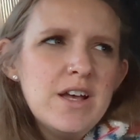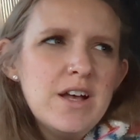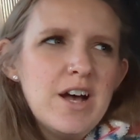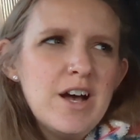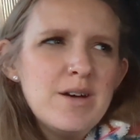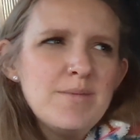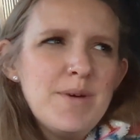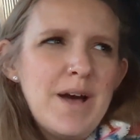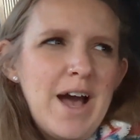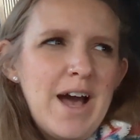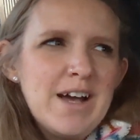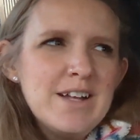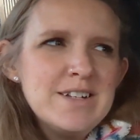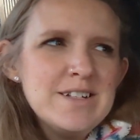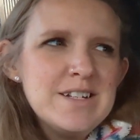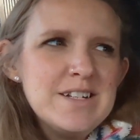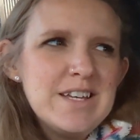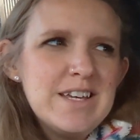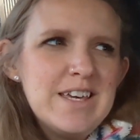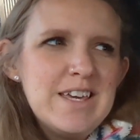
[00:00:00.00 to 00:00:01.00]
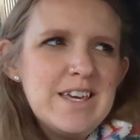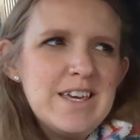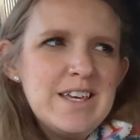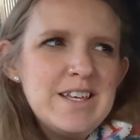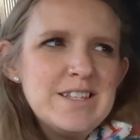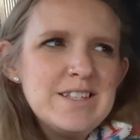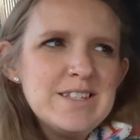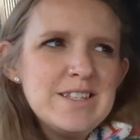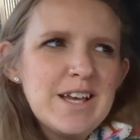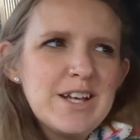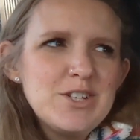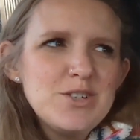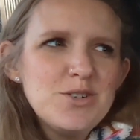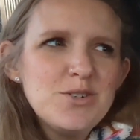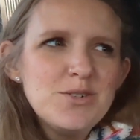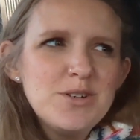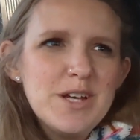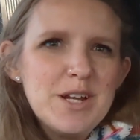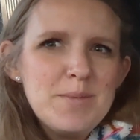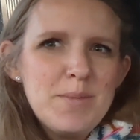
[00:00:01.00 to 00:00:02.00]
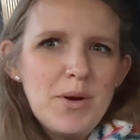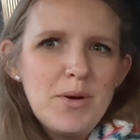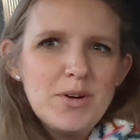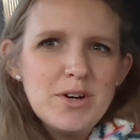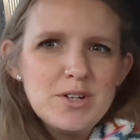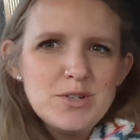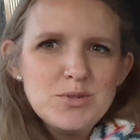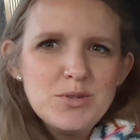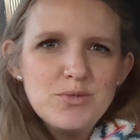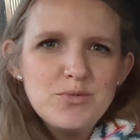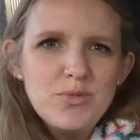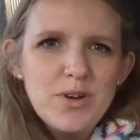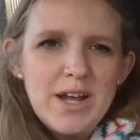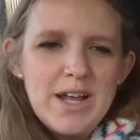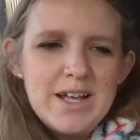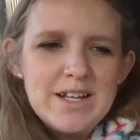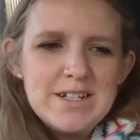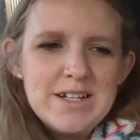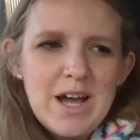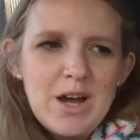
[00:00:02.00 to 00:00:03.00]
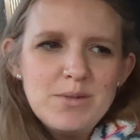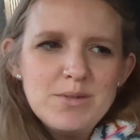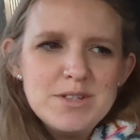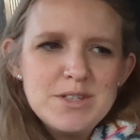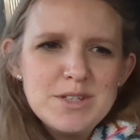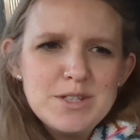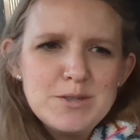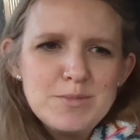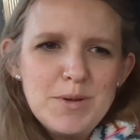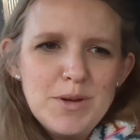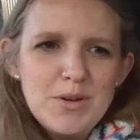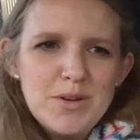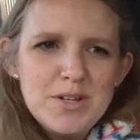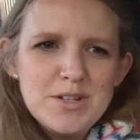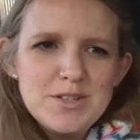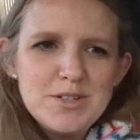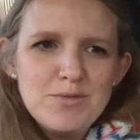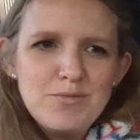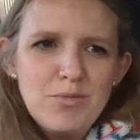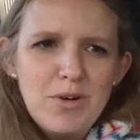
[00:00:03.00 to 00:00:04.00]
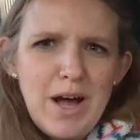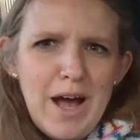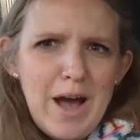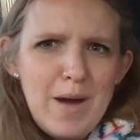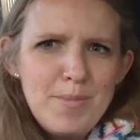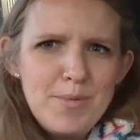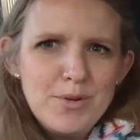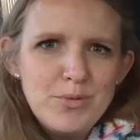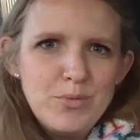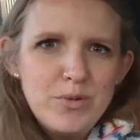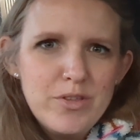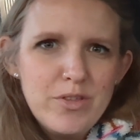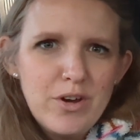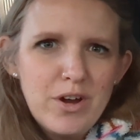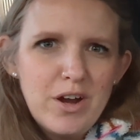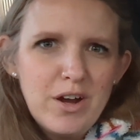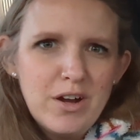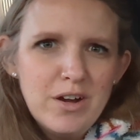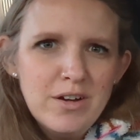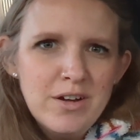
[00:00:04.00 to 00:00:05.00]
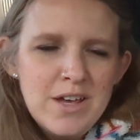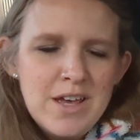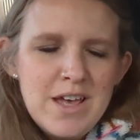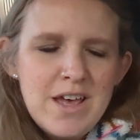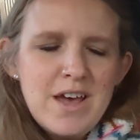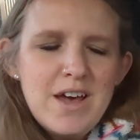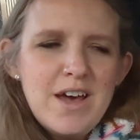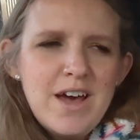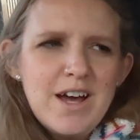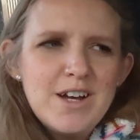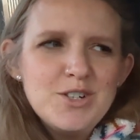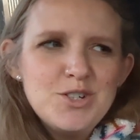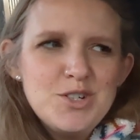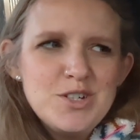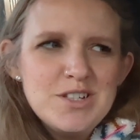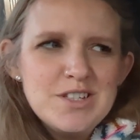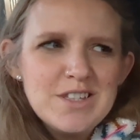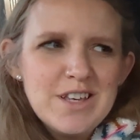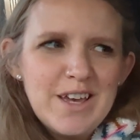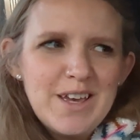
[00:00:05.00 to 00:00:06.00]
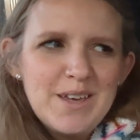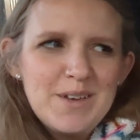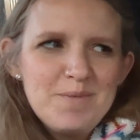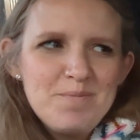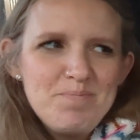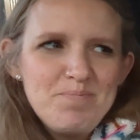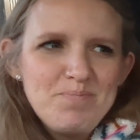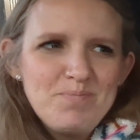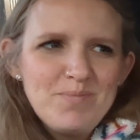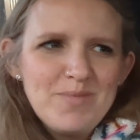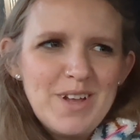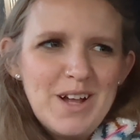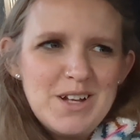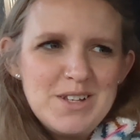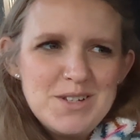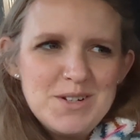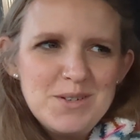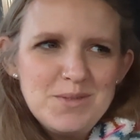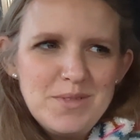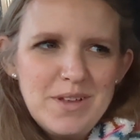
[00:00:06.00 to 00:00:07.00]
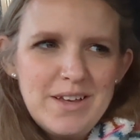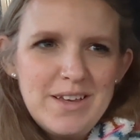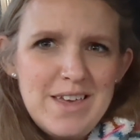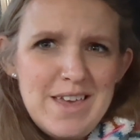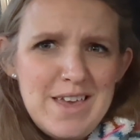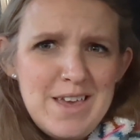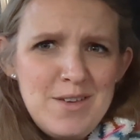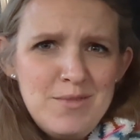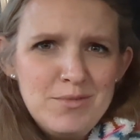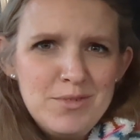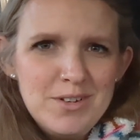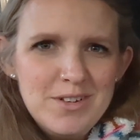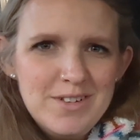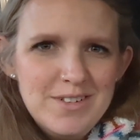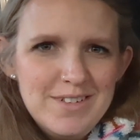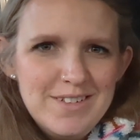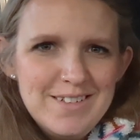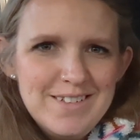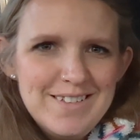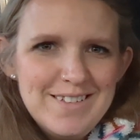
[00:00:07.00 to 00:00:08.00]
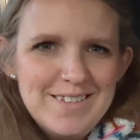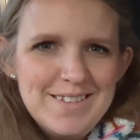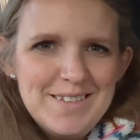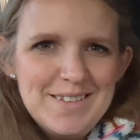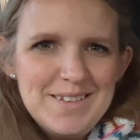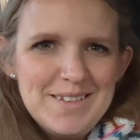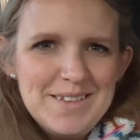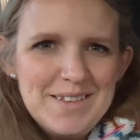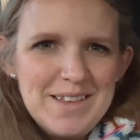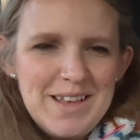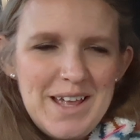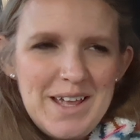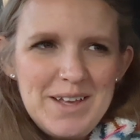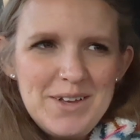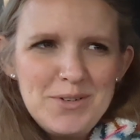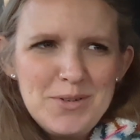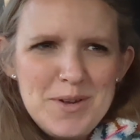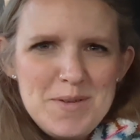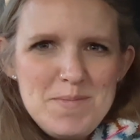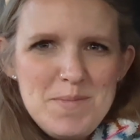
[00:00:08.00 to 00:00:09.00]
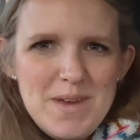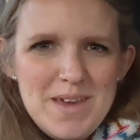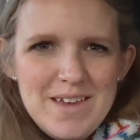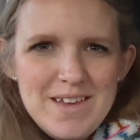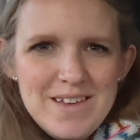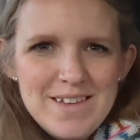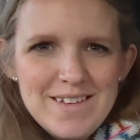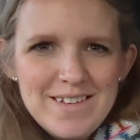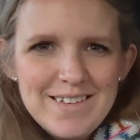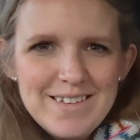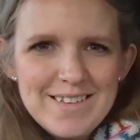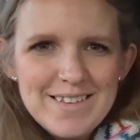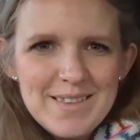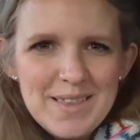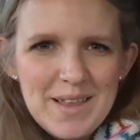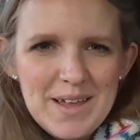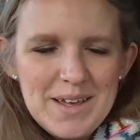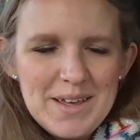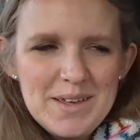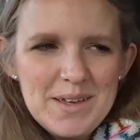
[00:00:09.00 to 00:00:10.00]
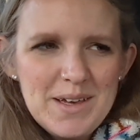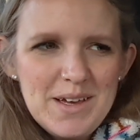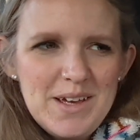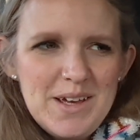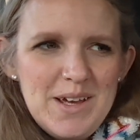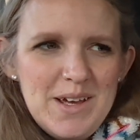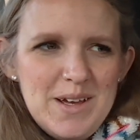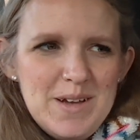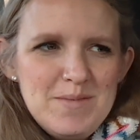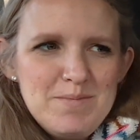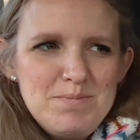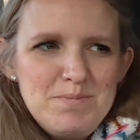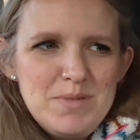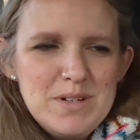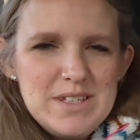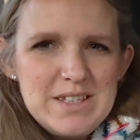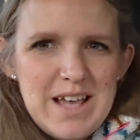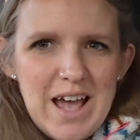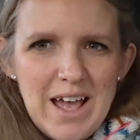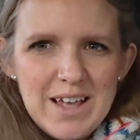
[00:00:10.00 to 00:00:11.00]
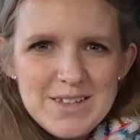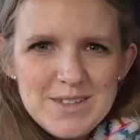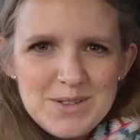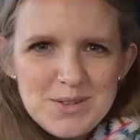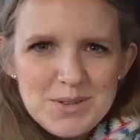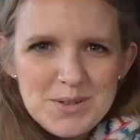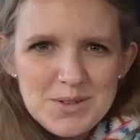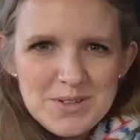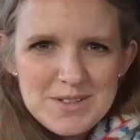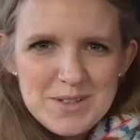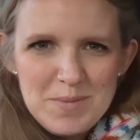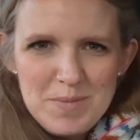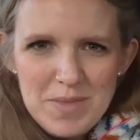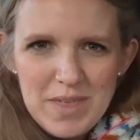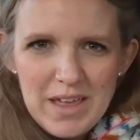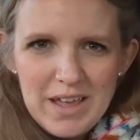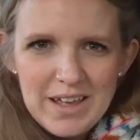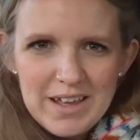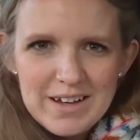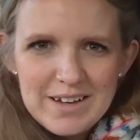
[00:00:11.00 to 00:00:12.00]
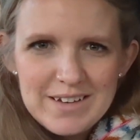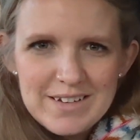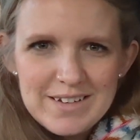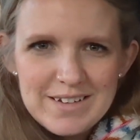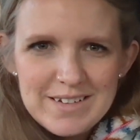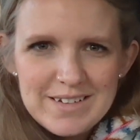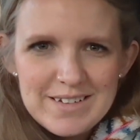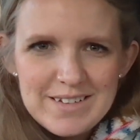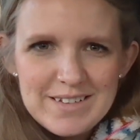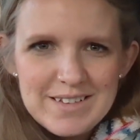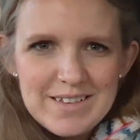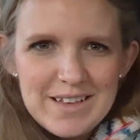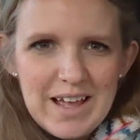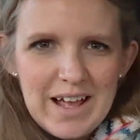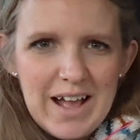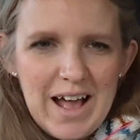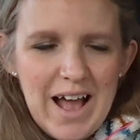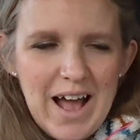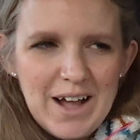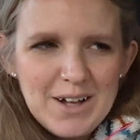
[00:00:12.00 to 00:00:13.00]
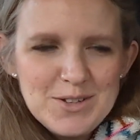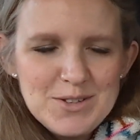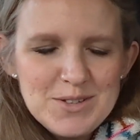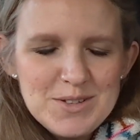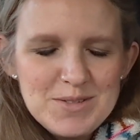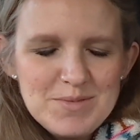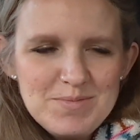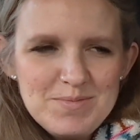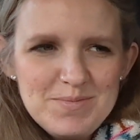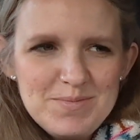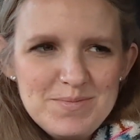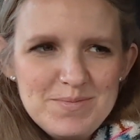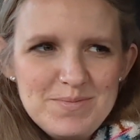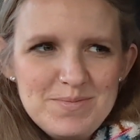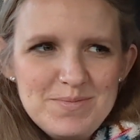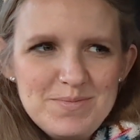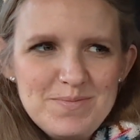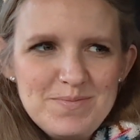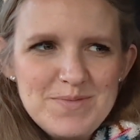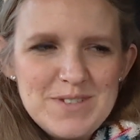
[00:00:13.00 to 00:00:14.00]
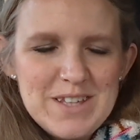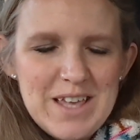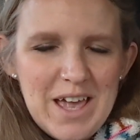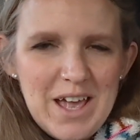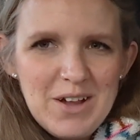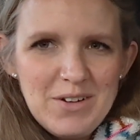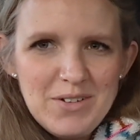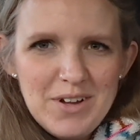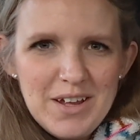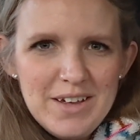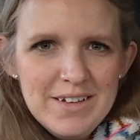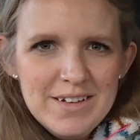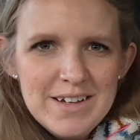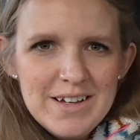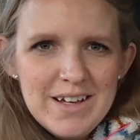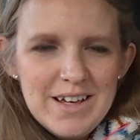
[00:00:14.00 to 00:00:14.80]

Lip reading: And he's like talking about her, sort of writing down his experience of what happened with her. And she's like, I don't know, like evil, like creepy, like possessed or something, and like acts scary.